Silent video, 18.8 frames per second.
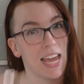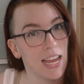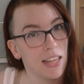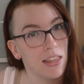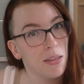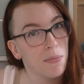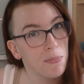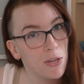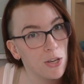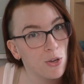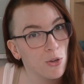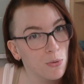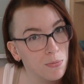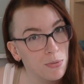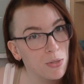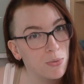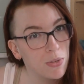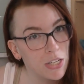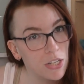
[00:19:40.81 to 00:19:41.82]
and the
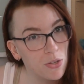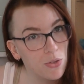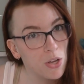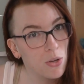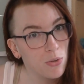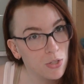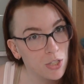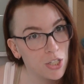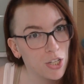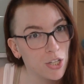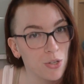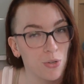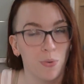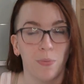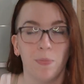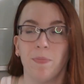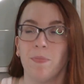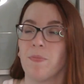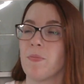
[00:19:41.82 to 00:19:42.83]
pubes, we do those
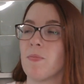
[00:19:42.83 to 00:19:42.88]
too.